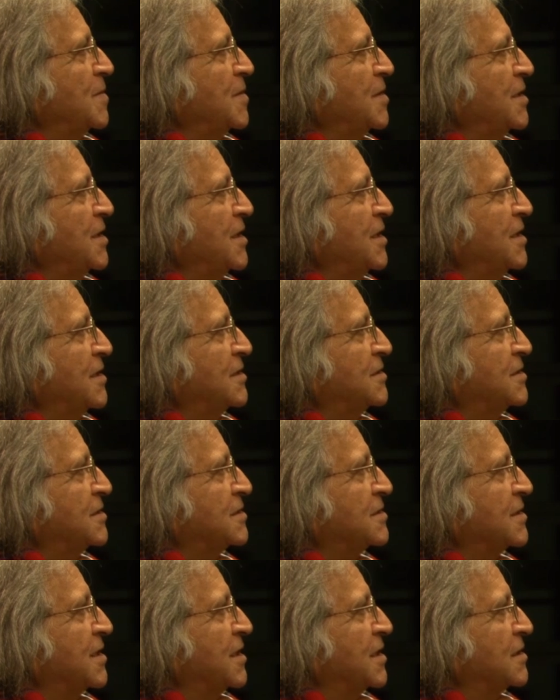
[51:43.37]

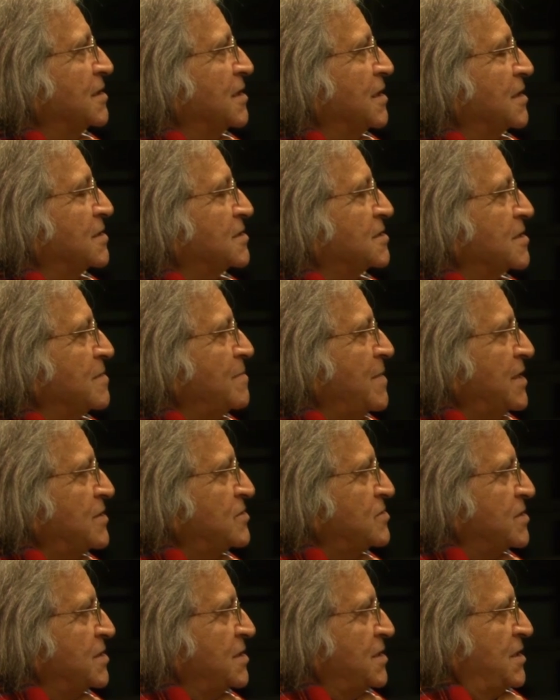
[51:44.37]
This
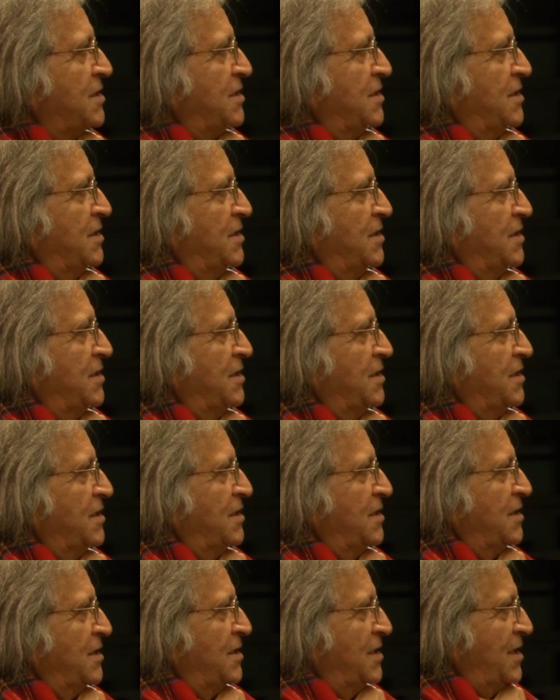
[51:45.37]
asymmetry
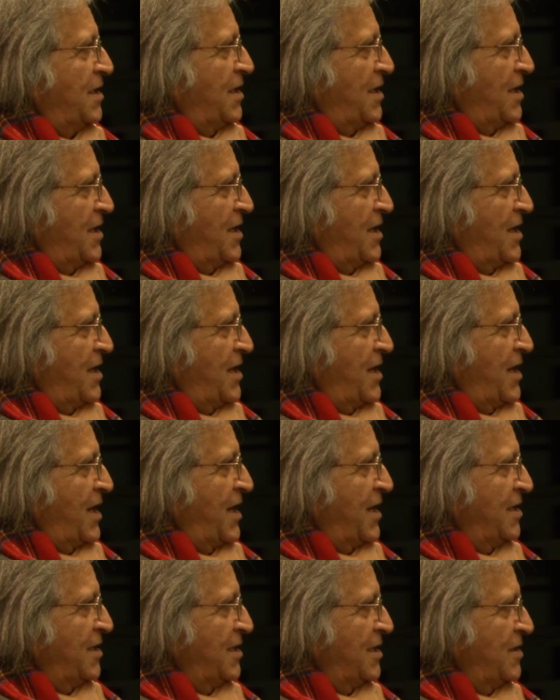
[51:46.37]

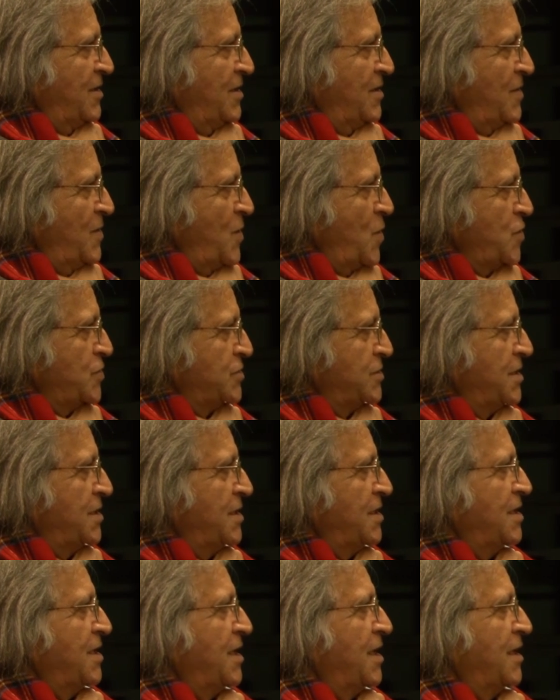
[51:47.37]
and the
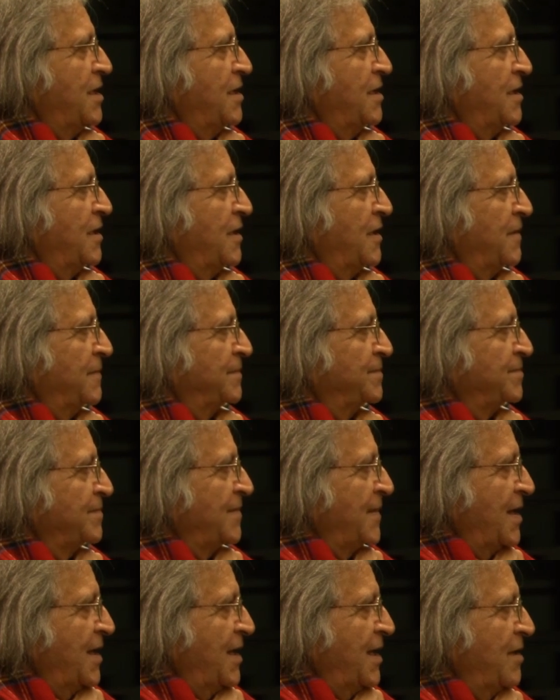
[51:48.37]
notion that
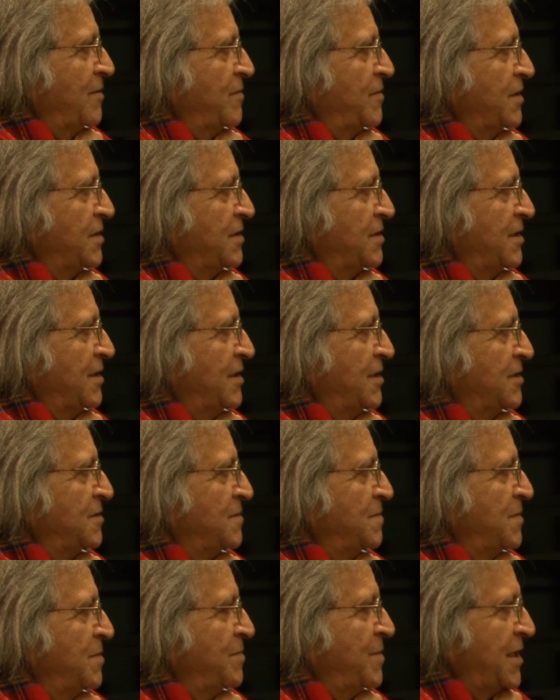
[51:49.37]
everything
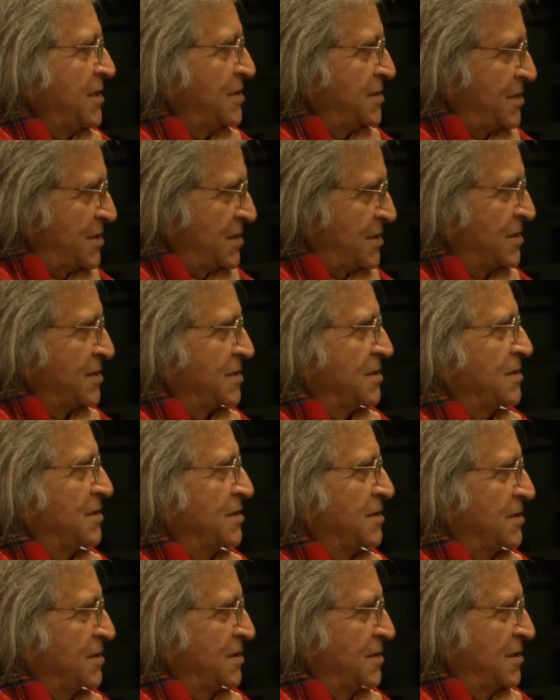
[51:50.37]
is mimesis,
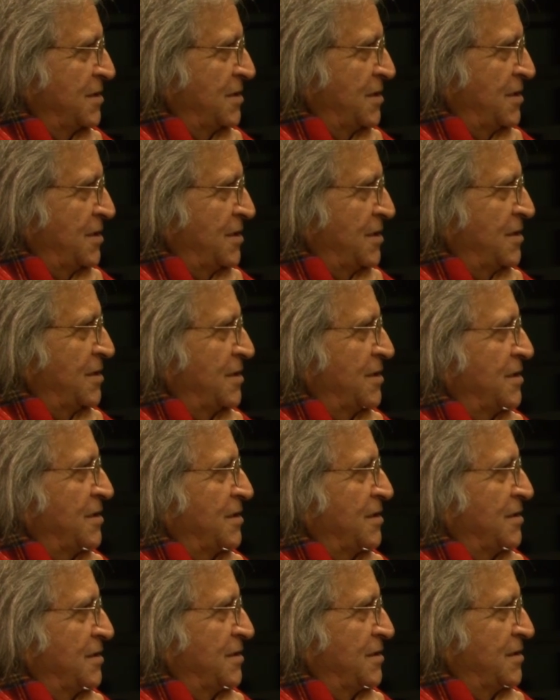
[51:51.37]

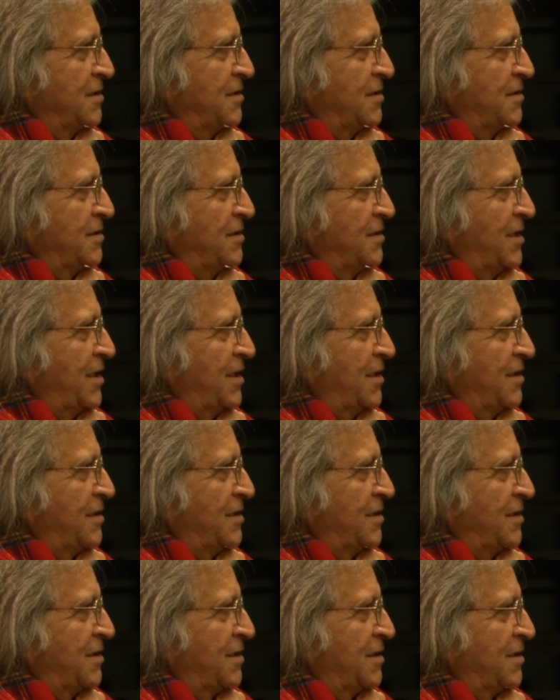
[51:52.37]

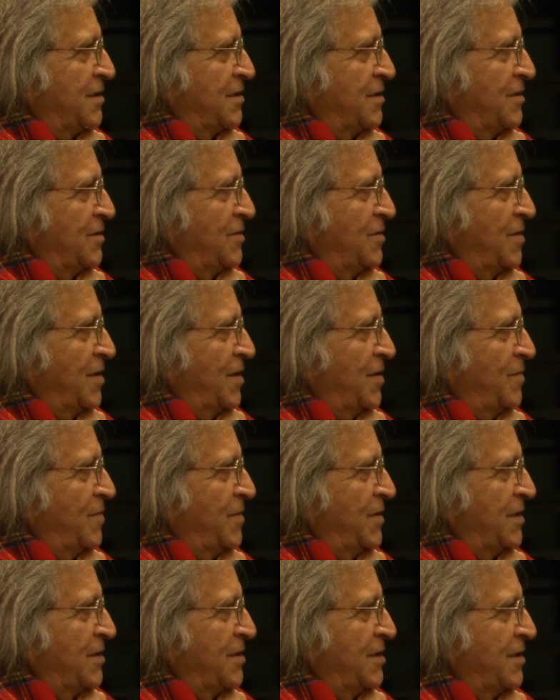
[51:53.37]
that you know
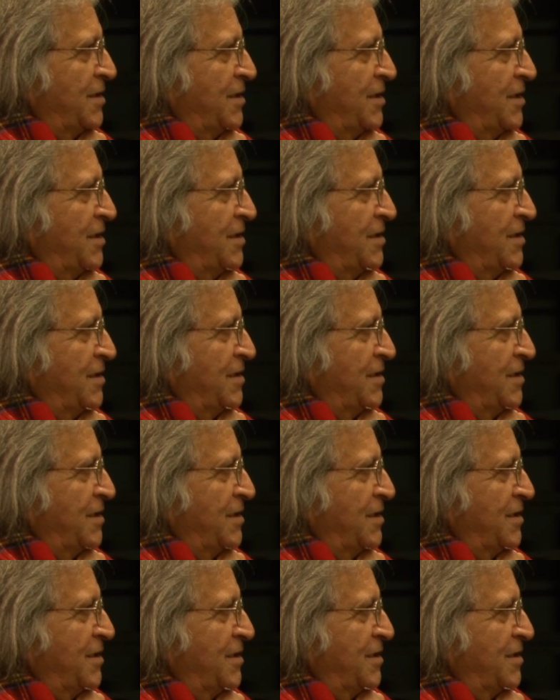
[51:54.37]
everything that
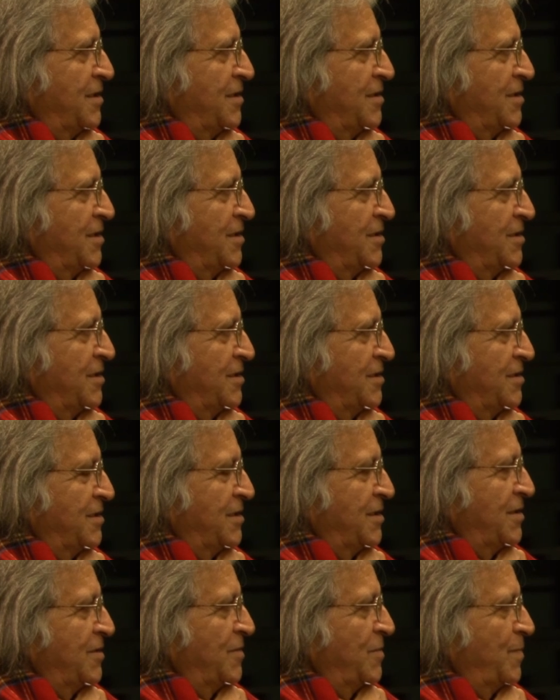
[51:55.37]

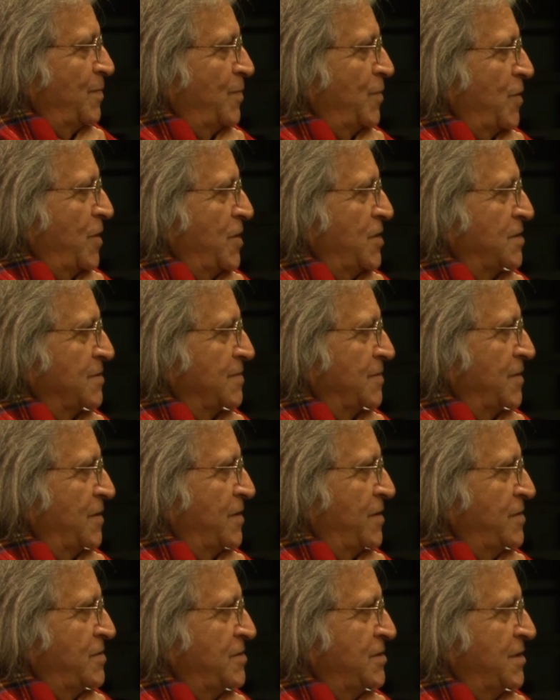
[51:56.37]
the point of
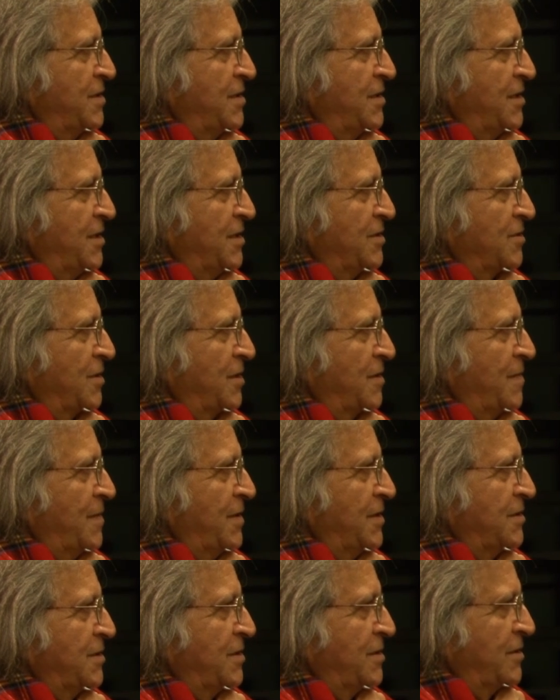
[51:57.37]
origin is
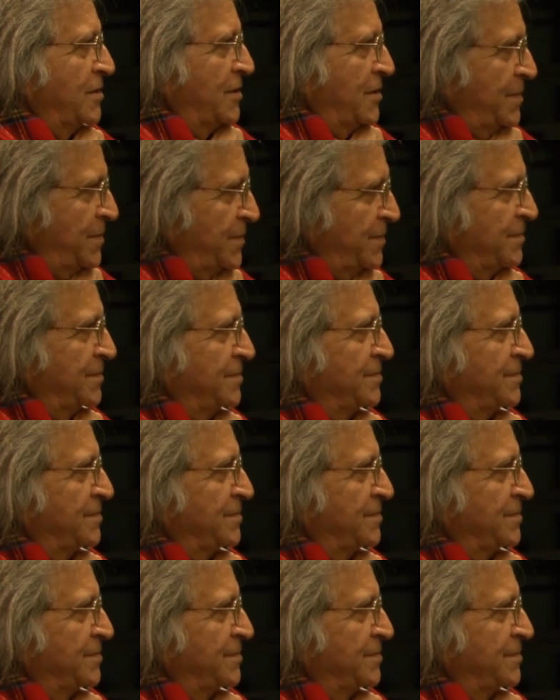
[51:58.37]
always in Europe,